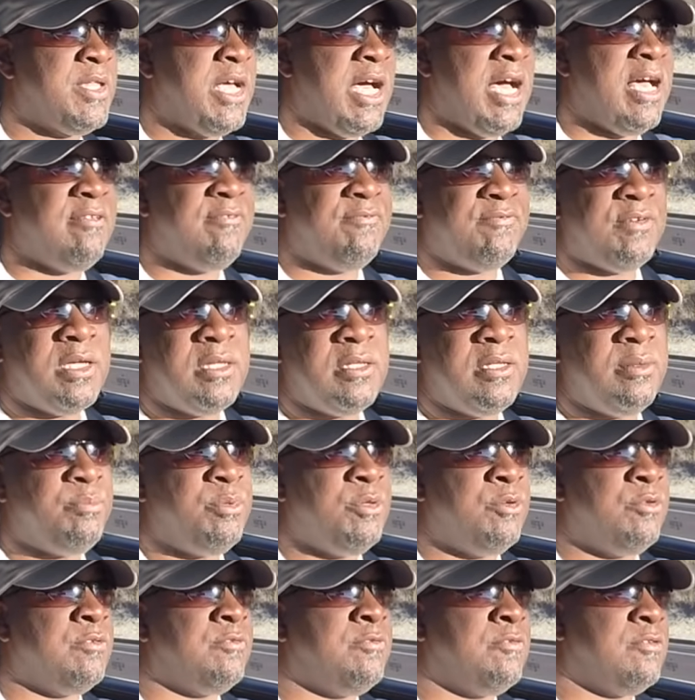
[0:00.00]
I find it
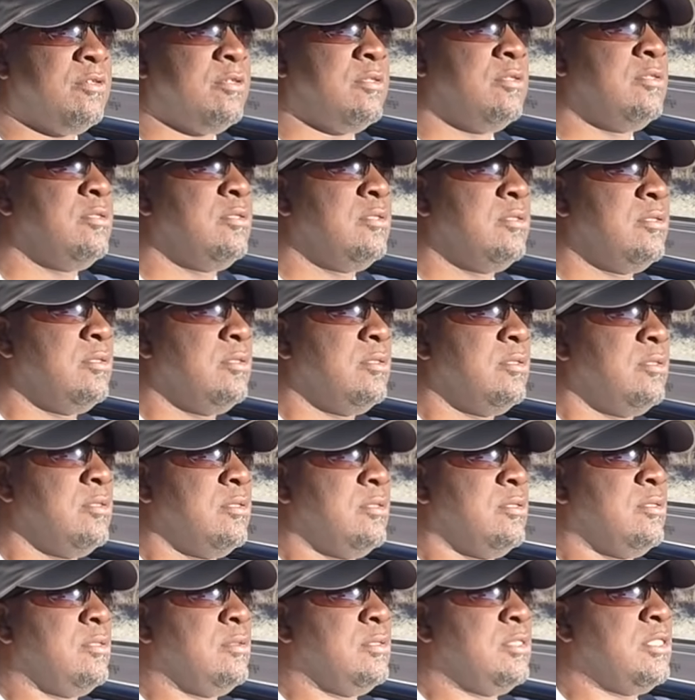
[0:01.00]
beautiful
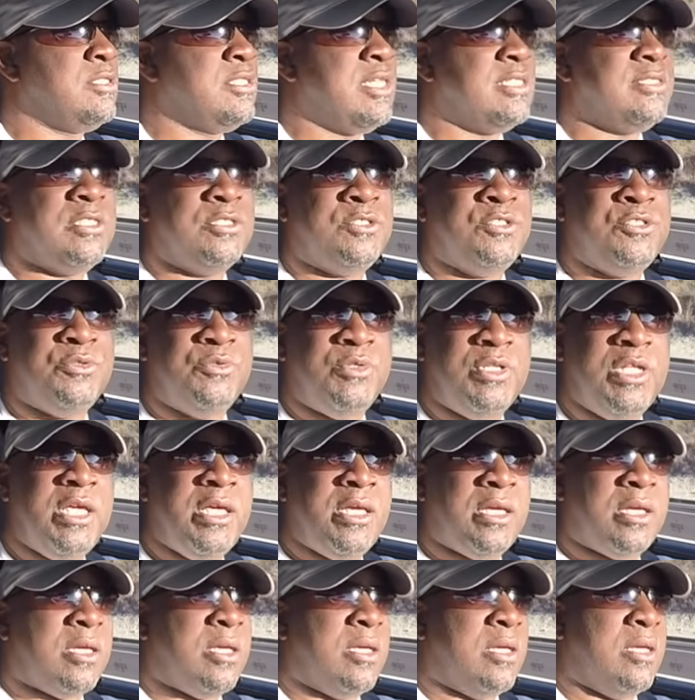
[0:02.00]
just because it's
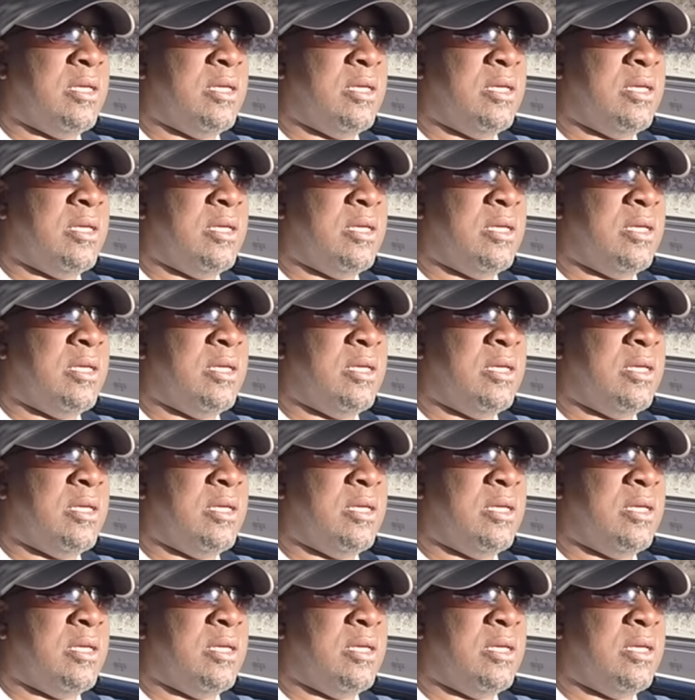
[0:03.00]
unique.